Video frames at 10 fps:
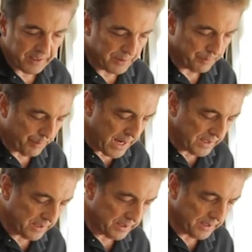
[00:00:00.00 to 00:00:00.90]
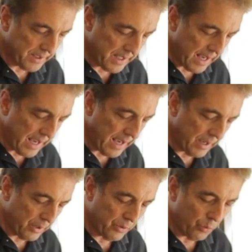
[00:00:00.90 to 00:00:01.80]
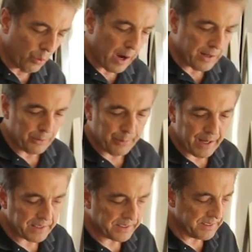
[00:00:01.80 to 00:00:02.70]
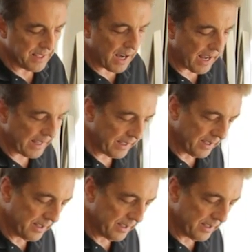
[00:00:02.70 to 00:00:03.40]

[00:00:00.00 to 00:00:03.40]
is basically a water-based dye.